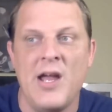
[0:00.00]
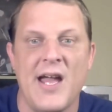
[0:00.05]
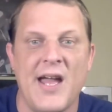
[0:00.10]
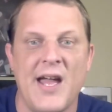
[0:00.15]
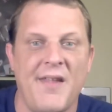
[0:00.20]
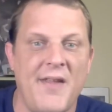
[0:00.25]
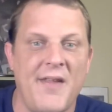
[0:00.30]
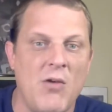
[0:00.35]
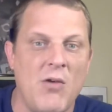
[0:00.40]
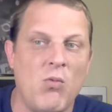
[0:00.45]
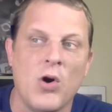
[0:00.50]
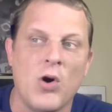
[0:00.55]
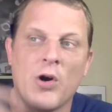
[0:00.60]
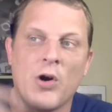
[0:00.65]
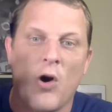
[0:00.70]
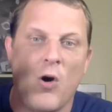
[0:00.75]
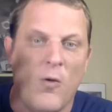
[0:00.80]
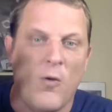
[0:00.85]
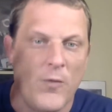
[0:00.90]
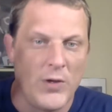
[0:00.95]
and they
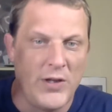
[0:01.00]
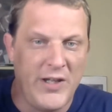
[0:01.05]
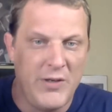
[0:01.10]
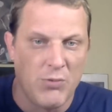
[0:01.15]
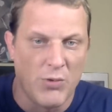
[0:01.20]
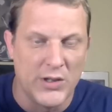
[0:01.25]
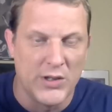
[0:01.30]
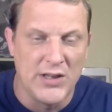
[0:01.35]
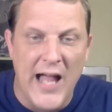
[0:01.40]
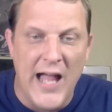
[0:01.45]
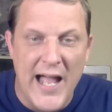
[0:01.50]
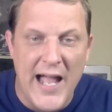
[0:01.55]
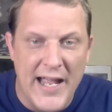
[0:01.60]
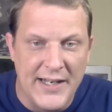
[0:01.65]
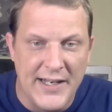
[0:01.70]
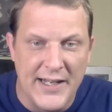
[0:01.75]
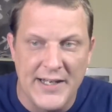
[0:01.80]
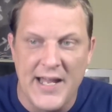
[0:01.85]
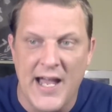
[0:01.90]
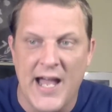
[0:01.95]
weren't overly
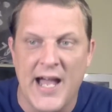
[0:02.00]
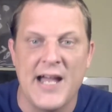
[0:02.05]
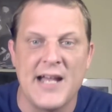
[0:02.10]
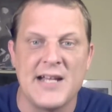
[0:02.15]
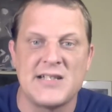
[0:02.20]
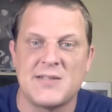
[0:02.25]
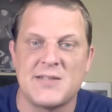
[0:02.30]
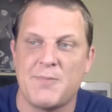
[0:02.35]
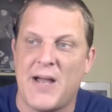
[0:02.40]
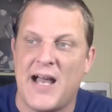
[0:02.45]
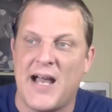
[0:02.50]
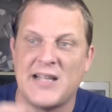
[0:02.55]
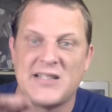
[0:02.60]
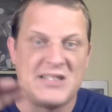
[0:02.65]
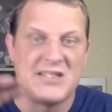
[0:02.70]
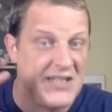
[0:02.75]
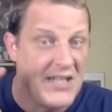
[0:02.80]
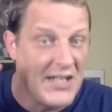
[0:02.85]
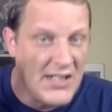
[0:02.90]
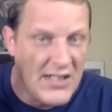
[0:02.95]
reliant on high spots,
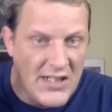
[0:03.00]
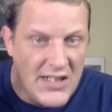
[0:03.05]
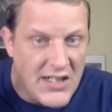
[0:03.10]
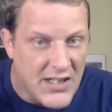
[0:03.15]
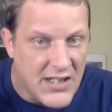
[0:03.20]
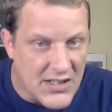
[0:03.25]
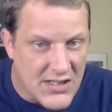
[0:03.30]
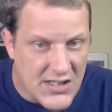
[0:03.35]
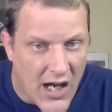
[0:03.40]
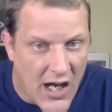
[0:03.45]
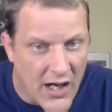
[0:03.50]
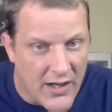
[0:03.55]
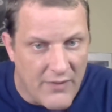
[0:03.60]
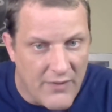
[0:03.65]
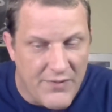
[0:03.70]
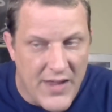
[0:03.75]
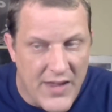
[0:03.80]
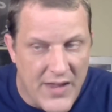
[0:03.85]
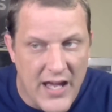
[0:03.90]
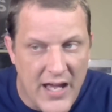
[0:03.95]
didn't need a ton
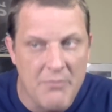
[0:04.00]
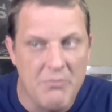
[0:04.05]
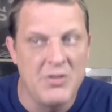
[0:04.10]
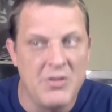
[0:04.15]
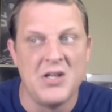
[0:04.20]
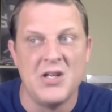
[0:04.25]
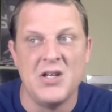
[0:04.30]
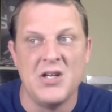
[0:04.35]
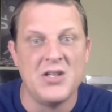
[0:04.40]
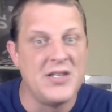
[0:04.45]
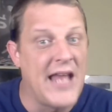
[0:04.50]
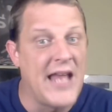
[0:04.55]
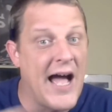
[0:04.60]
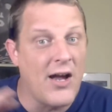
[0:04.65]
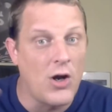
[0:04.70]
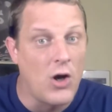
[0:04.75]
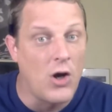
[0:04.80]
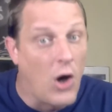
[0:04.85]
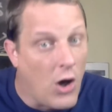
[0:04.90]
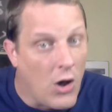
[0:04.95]
of them,
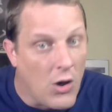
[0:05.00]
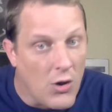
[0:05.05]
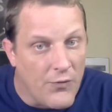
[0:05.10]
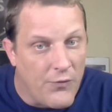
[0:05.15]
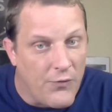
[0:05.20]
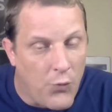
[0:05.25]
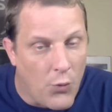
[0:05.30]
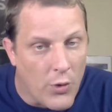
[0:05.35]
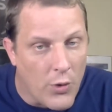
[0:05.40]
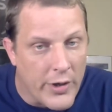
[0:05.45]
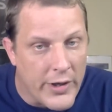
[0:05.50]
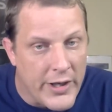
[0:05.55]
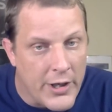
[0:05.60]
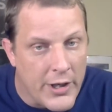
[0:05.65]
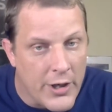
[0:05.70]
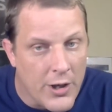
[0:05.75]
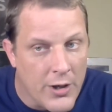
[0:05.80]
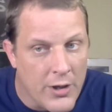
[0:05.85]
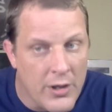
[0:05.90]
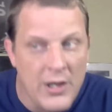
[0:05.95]
not called for
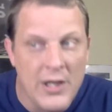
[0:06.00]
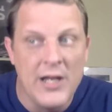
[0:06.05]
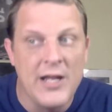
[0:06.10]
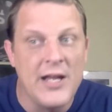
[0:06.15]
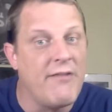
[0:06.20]
here.